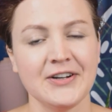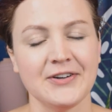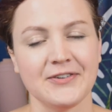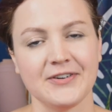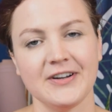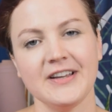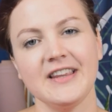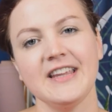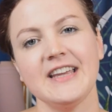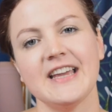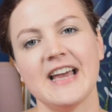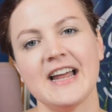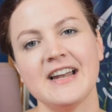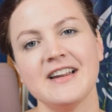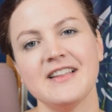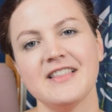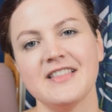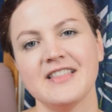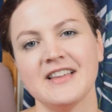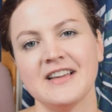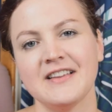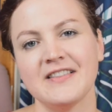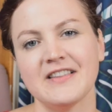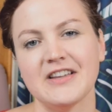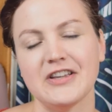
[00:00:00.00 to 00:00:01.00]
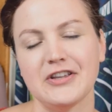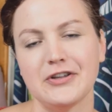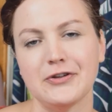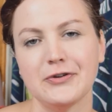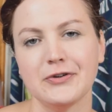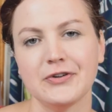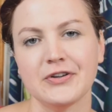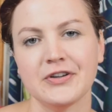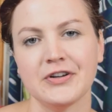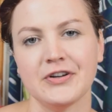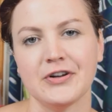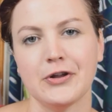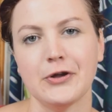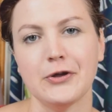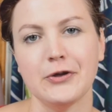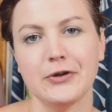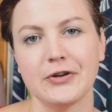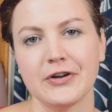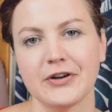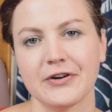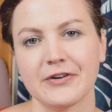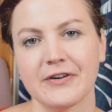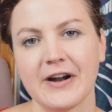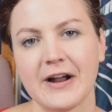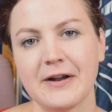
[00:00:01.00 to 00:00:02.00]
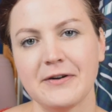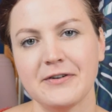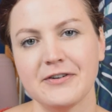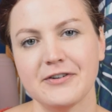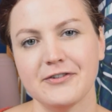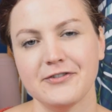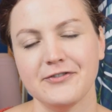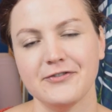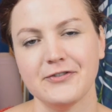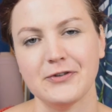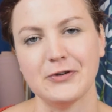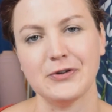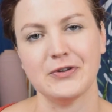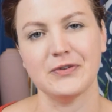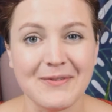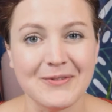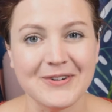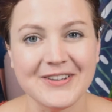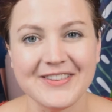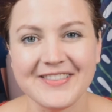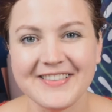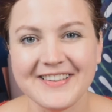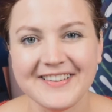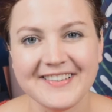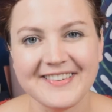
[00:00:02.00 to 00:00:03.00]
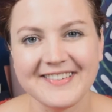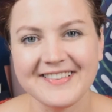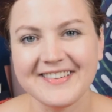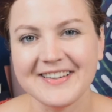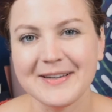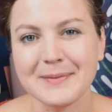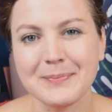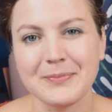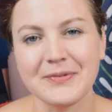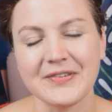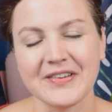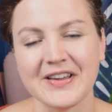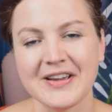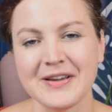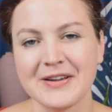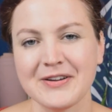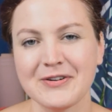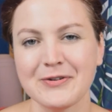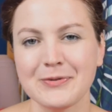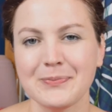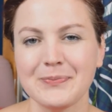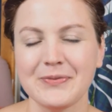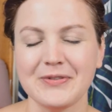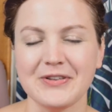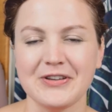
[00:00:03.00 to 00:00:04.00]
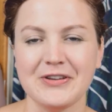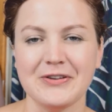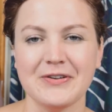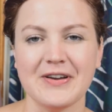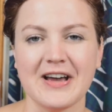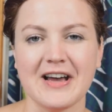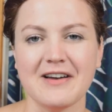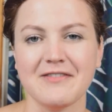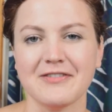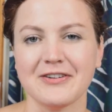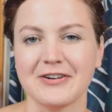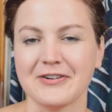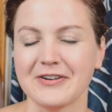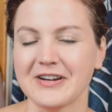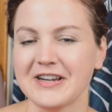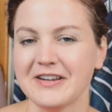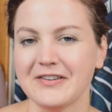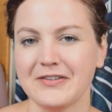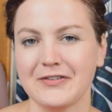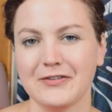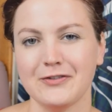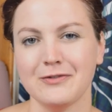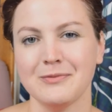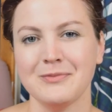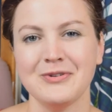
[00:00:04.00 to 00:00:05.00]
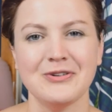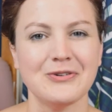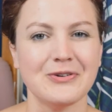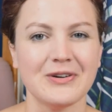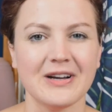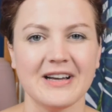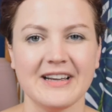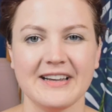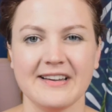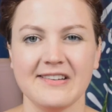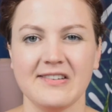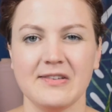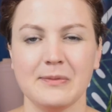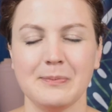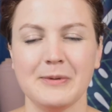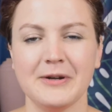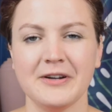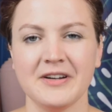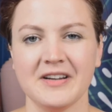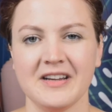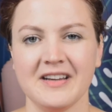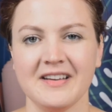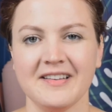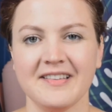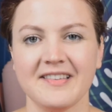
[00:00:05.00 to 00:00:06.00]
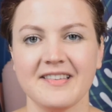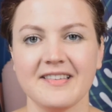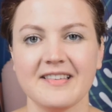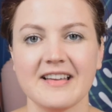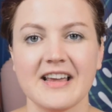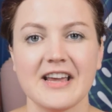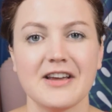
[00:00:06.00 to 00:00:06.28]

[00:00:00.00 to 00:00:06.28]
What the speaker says: Really anything that you can hook around a foot. With these tips, I hope that you have a great Zoom yoga experience.